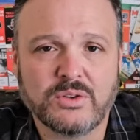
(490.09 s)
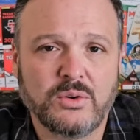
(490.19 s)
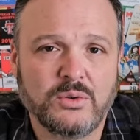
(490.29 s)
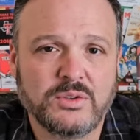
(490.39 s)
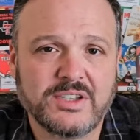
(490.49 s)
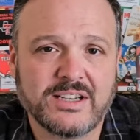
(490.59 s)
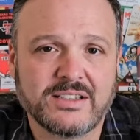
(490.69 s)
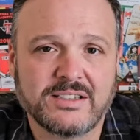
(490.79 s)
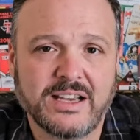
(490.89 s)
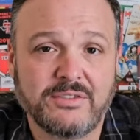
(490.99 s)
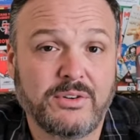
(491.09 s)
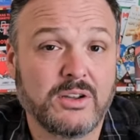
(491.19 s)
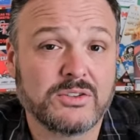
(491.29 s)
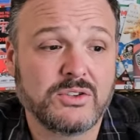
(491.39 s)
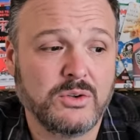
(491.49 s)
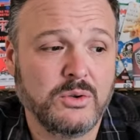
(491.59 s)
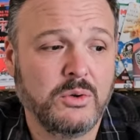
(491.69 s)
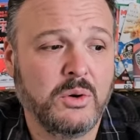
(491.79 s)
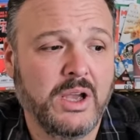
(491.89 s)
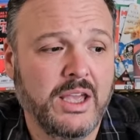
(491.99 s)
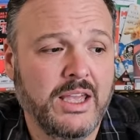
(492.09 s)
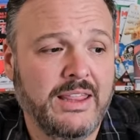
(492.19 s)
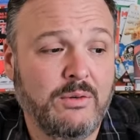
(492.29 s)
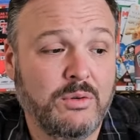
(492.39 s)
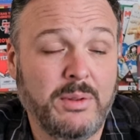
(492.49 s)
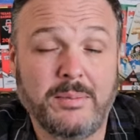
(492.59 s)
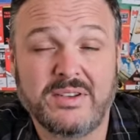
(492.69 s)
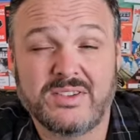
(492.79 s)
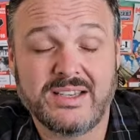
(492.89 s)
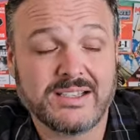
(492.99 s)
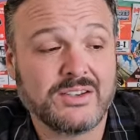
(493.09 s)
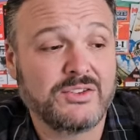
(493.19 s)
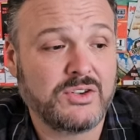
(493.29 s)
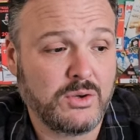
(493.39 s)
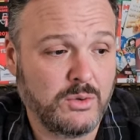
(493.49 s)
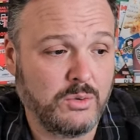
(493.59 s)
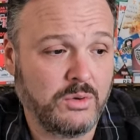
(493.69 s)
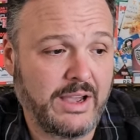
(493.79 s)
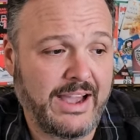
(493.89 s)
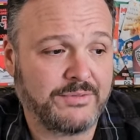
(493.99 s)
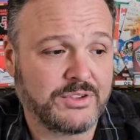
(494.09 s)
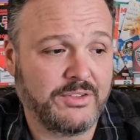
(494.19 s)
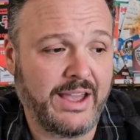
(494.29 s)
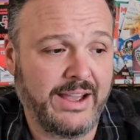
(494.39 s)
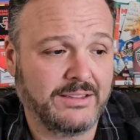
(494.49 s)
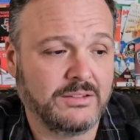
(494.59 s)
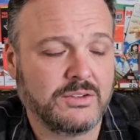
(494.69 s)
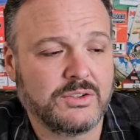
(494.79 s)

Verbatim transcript: So Texas Tech falls to, what would that be, 6-2 after that.